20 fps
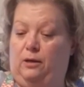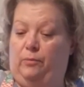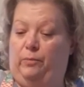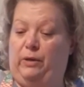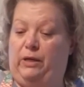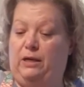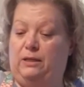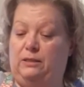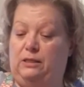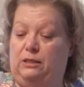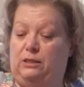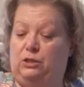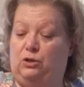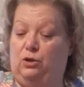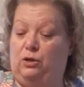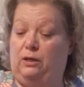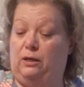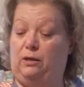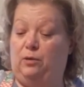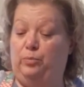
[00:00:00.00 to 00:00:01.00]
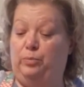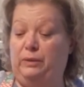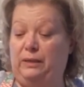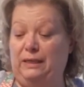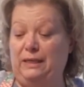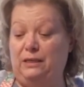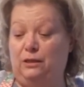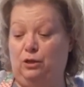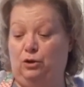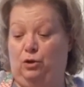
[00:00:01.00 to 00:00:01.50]
because it's going to
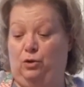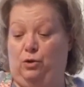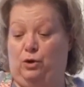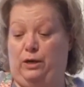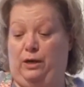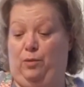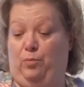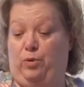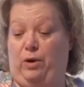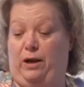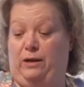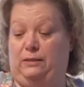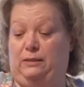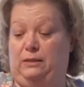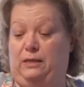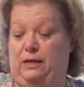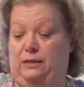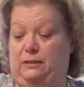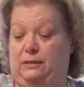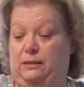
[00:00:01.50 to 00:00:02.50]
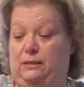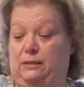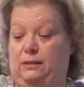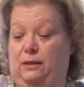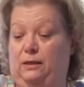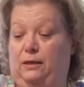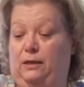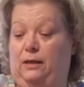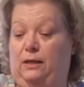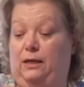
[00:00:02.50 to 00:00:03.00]
complete the cooking process
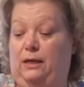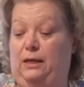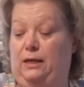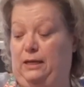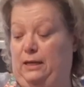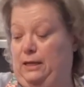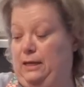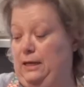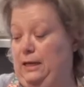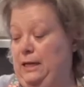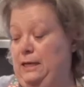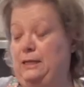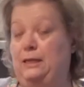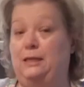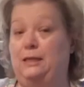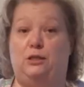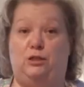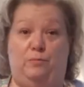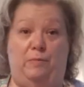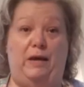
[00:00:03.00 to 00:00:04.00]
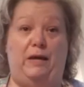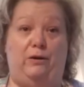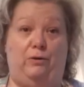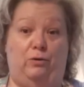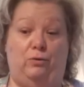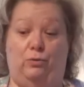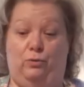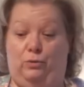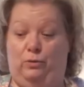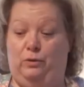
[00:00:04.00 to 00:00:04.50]
in the
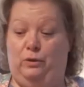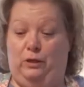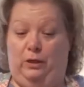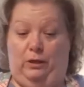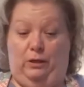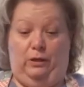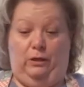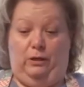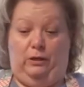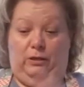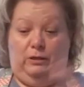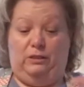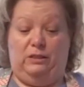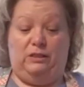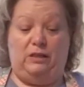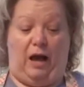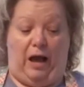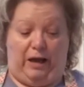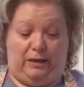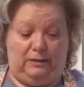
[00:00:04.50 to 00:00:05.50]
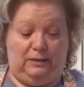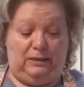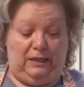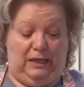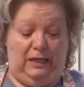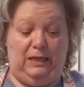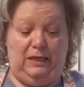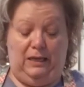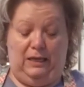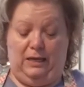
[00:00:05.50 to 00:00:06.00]
tomato sauce,
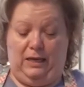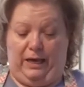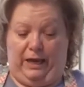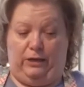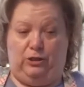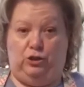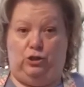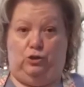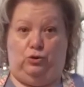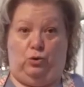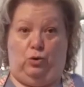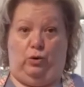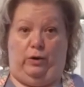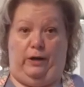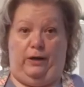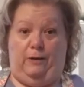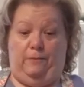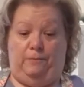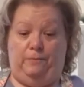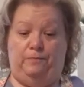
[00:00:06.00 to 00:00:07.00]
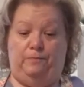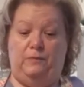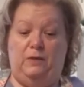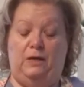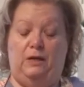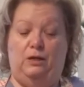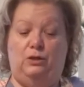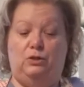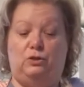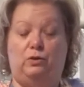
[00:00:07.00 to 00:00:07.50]
in the cacciatore.
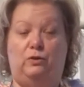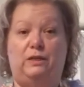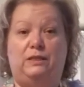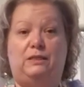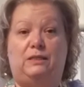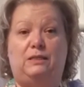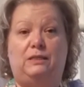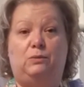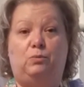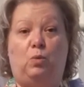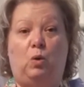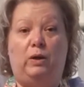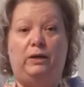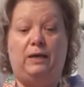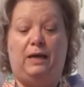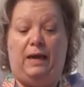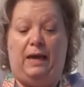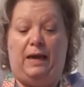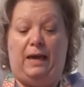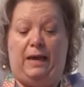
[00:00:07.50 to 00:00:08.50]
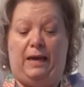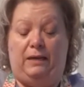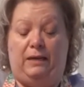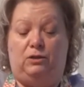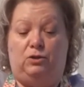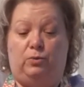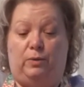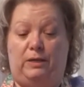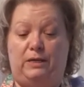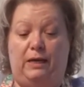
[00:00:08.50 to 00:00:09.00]
So this is one can,
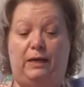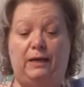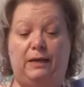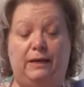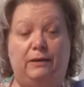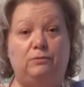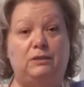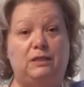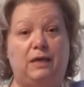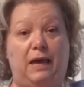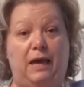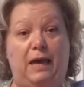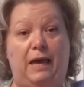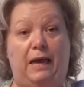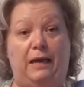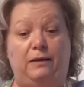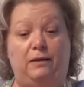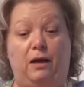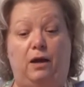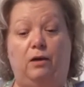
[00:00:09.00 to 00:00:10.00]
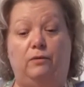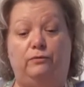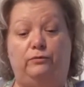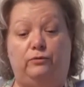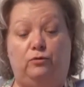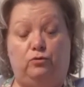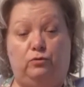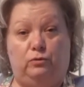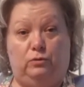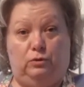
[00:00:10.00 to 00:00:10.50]
28-ounce can of
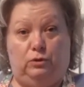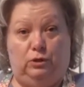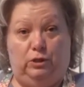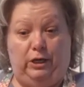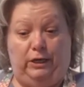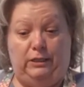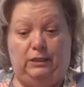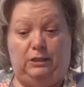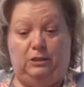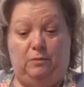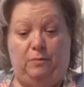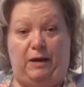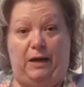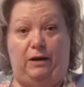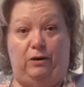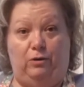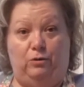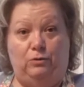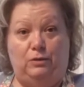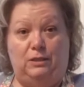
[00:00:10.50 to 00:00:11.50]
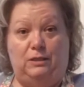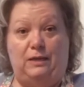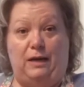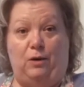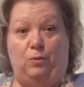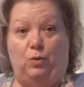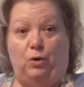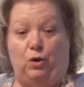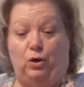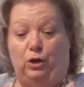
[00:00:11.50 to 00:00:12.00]
diced tomatoes
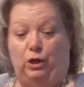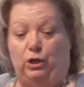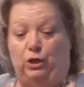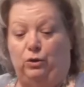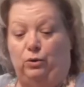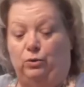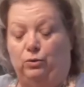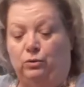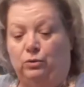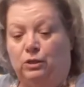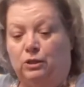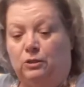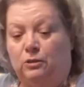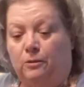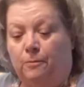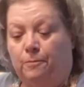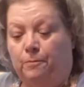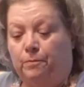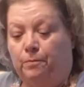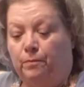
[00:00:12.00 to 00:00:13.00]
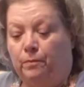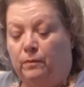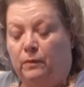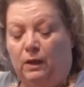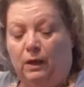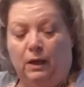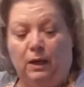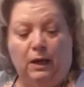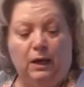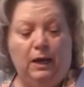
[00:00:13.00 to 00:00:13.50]
that we're going to use.
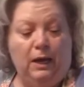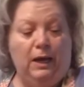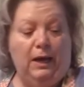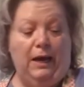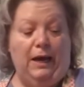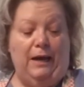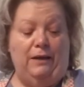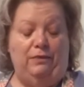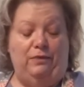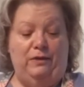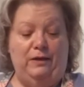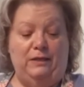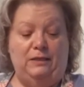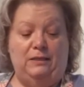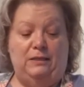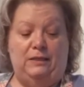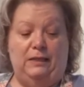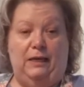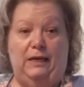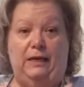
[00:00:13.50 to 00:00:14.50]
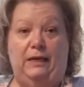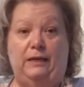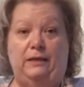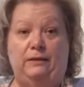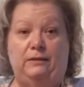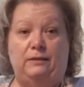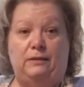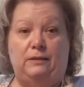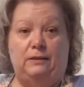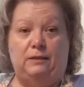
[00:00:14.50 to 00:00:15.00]
And this
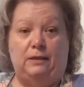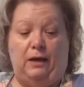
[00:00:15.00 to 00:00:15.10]
is